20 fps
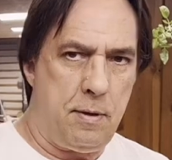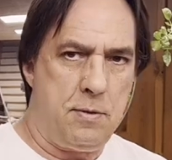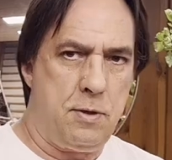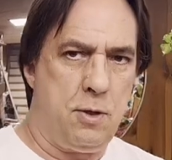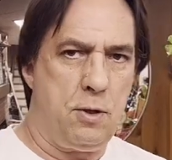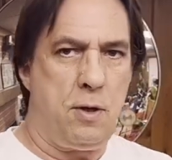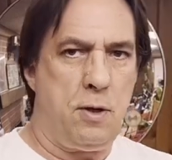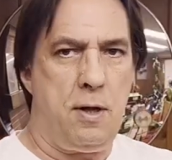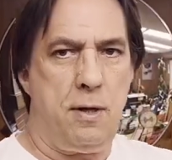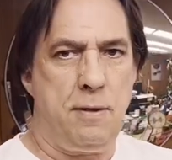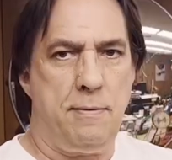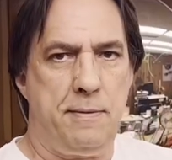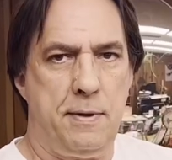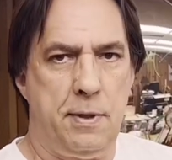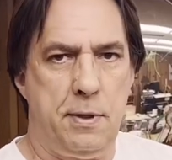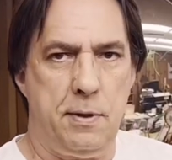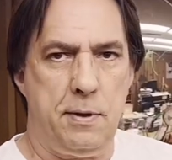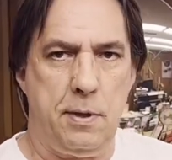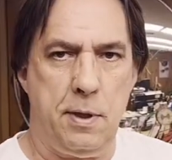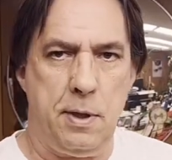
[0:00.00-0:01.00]
took all of
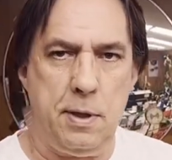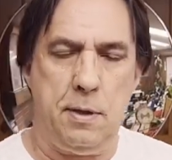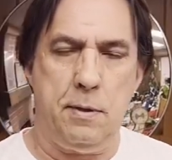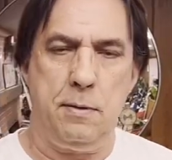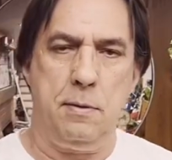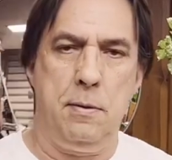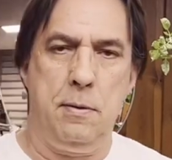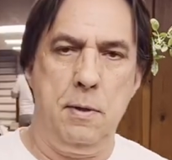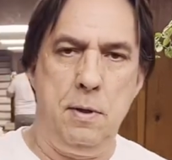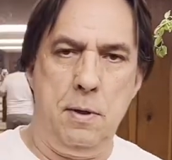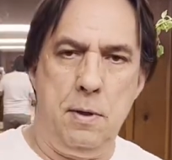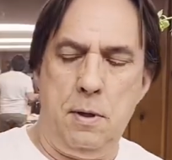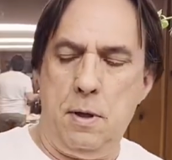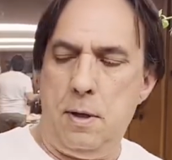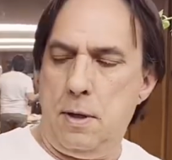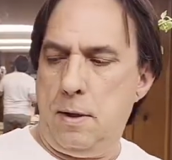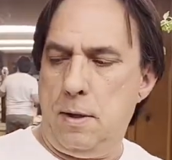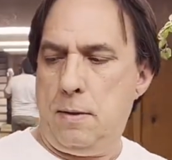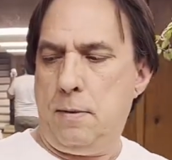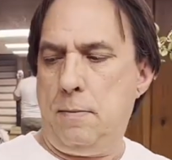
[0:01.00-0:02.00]
our
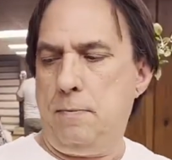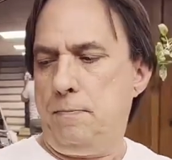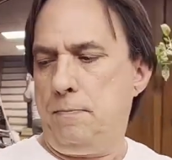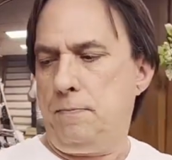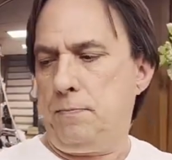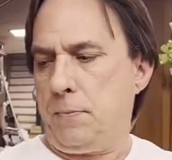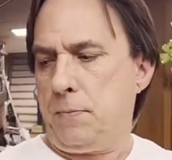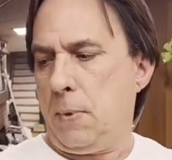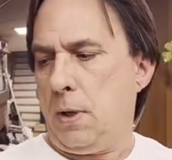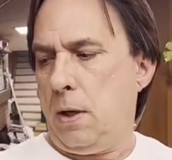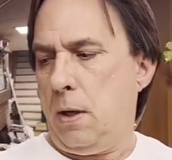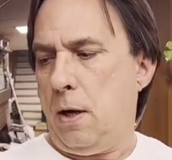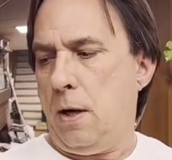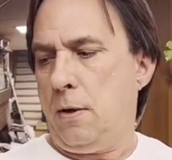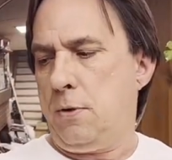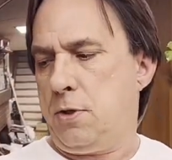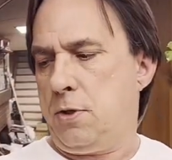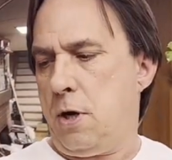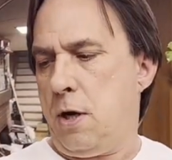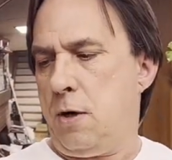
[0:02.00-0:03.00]

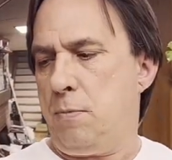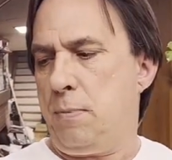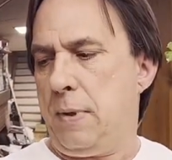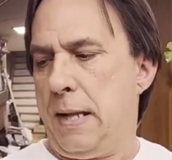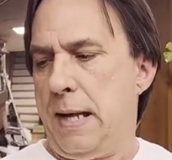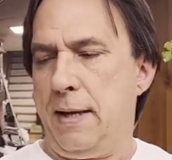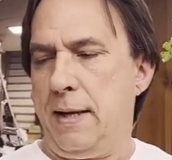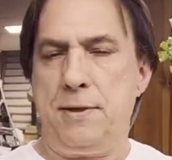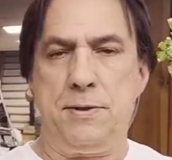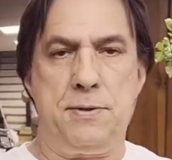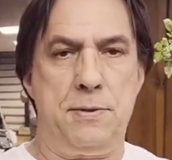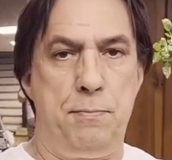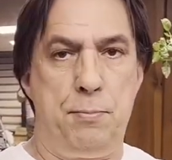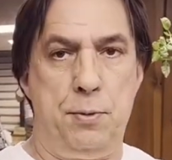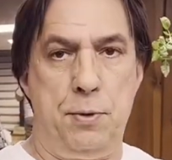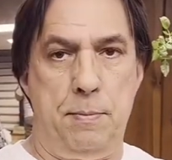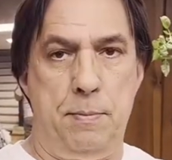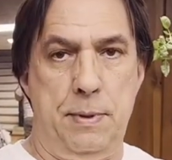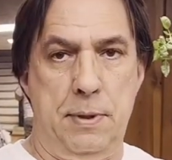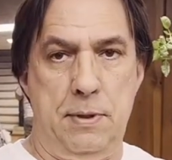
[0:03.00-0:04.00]
charred blocks and put
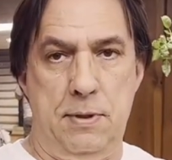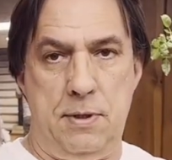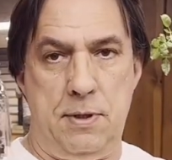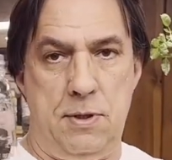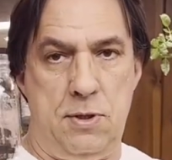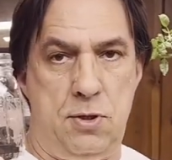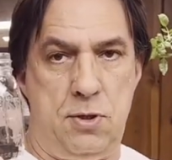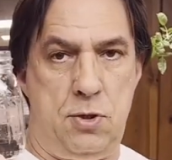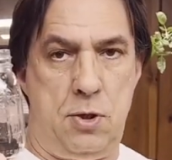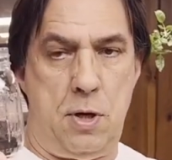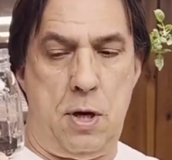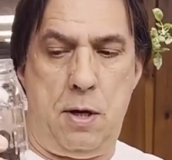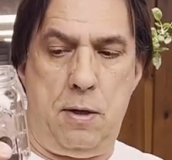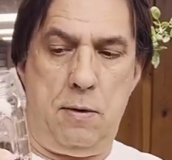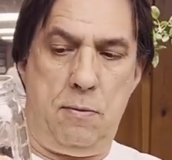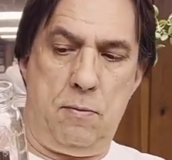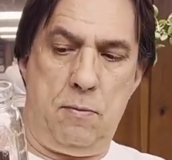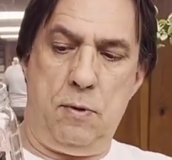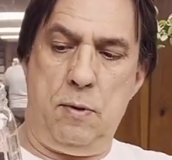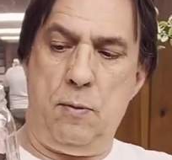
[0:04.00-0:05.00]
them into this jar. We